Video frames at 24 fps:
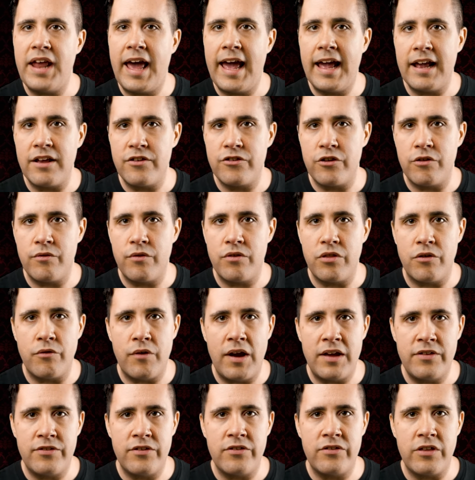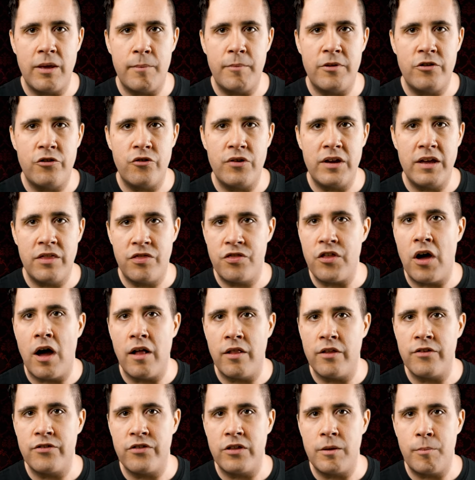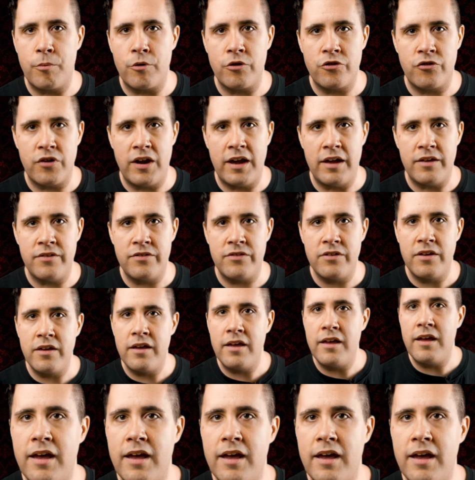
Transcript: hangs over the racist imagery it thoughtlessly portrays,